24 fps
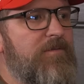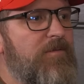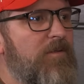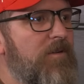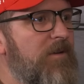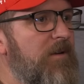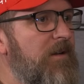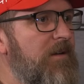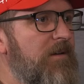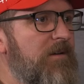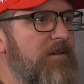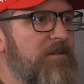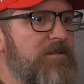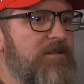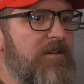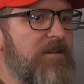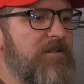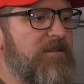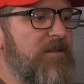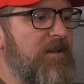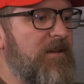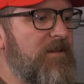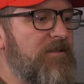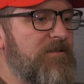4 years
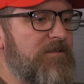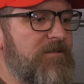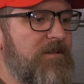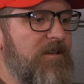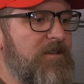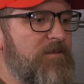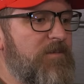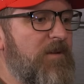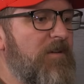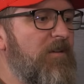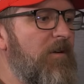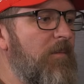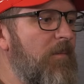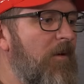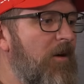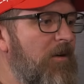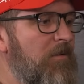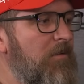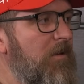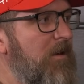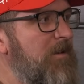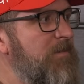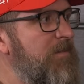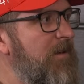has been a
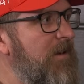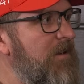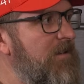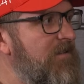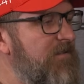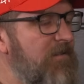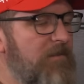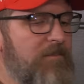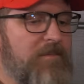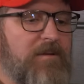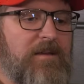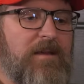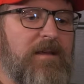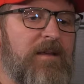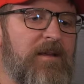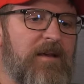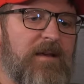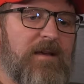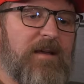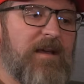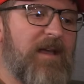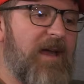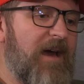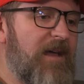remarkable experience for me.
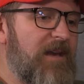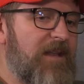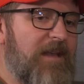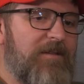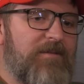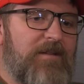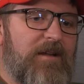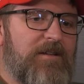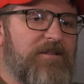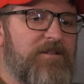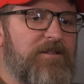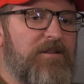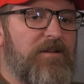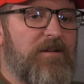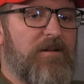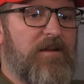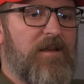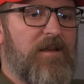Got to give that to your